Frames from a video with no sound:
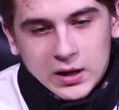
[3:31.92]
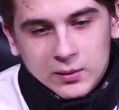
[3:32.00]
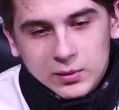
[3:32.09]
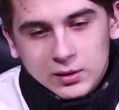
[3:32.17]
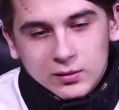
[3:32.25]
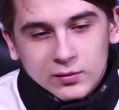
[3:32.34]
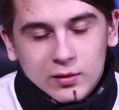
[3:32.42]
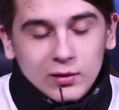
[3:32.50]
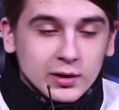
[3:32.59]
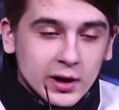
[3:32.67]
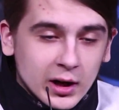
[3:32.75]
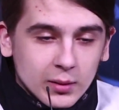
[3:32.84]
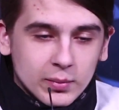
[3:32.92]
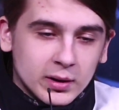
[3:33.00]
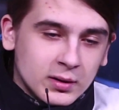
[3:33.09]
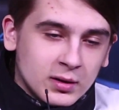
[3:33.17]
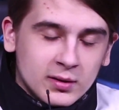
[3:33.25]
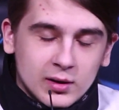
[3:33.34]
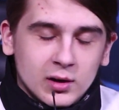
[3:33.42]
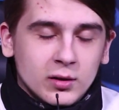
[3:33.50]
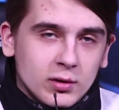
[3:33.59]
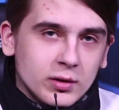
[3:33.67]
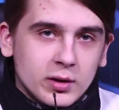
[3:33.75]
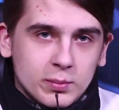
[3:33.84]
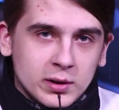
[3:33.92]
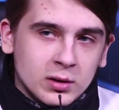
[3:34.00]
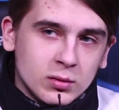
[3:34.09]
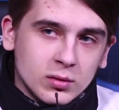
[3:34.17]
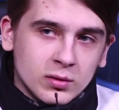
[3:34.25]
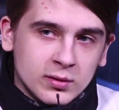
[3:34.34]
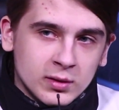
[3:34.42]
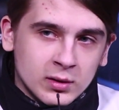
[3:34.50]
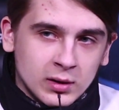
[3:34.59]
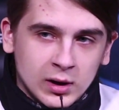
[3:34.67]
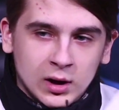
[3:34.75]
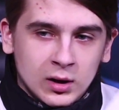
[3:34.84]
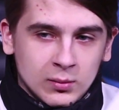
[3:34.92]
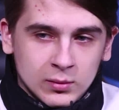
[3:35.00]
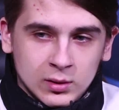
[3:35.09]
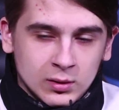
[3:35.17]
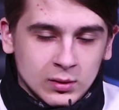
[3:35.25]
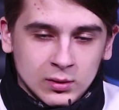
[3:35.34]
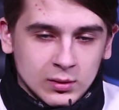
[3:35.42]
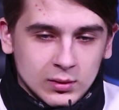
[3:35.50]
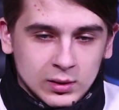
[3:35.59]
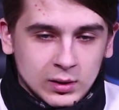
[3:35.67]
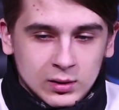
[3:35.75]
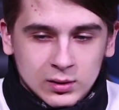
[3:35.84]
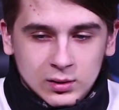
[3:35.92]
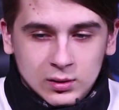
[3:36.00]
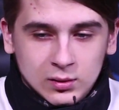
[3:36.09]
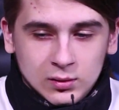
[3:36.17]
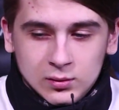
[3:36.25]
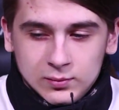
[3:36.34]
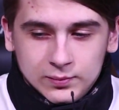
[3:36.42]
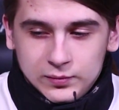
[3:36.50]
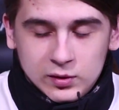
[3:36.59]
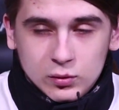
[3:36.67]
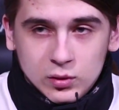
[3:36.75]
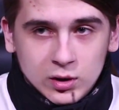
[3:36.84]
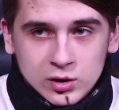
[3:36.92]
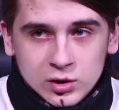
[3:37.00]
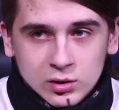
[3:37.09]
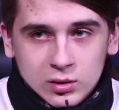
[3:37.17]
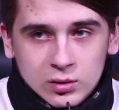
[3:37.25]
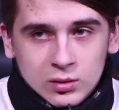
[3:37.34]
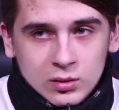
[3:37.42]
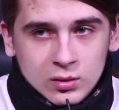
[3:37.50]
I mean, we will try, but it really will depend on the game and like in situation.